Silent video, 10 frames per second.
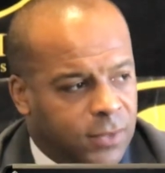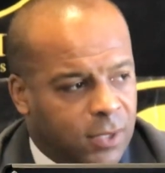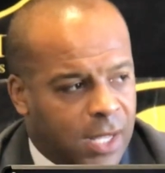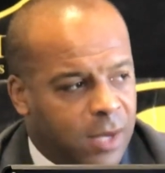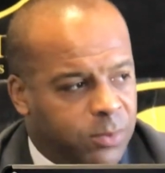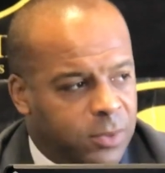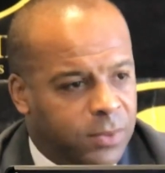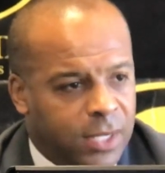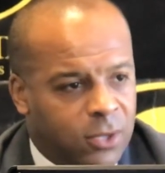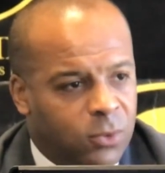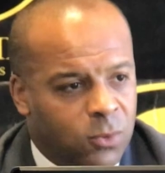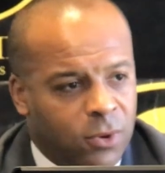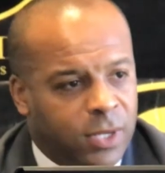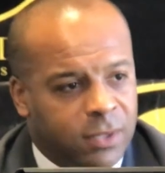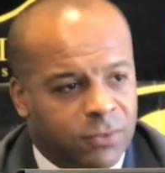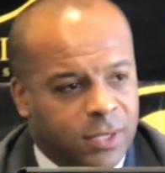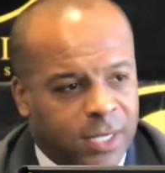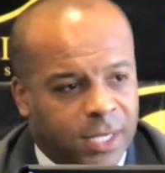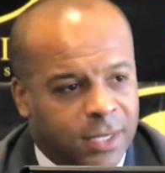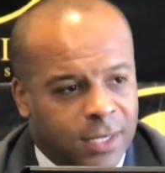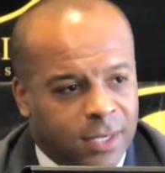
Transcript: there are a lot of people that go to work every day,